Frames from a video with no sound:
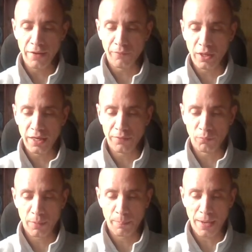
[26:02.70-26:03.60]

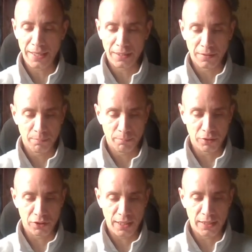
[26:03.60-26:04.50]
Even when May
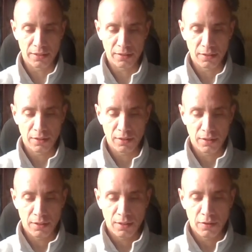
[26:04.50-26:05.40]
misled
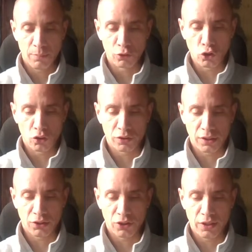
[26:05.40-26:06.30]
the
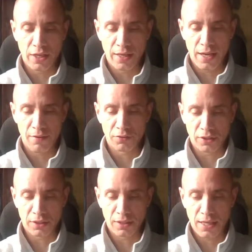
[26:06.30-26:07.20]
majority, she
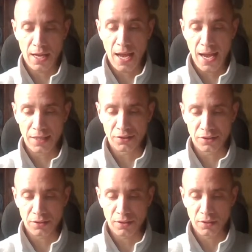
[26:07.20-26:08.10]
inherited
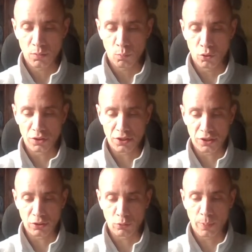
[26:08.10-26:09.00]
as was a
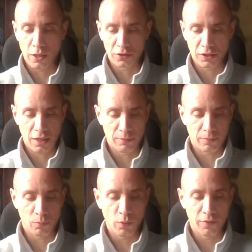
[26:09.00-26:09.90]
single-party
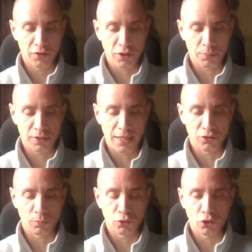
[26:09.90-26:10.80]
government with a
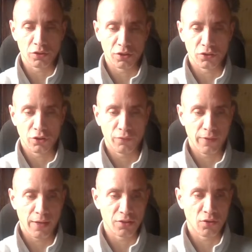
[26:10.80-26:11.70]
substantial majority in
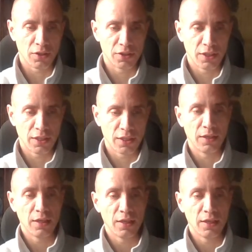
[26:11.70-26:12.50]
2019.